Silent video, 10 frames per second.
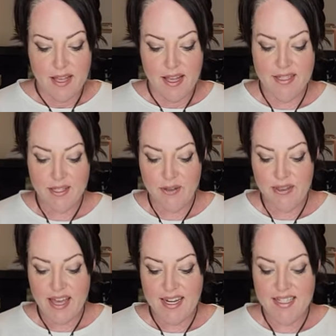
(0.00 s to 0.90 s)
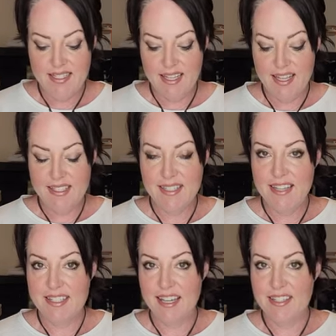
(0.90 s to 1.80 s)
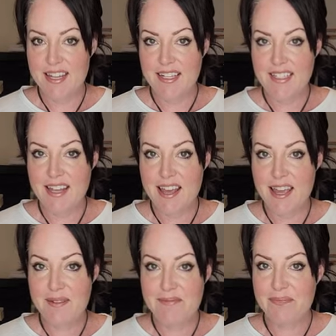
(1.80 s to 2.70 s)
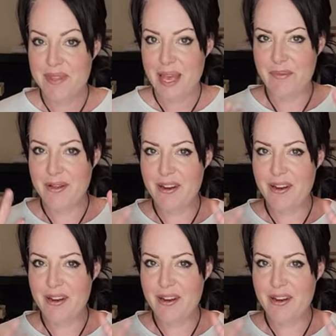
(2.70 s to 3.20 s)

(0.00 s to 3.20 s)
And so that is it. Until next time, happy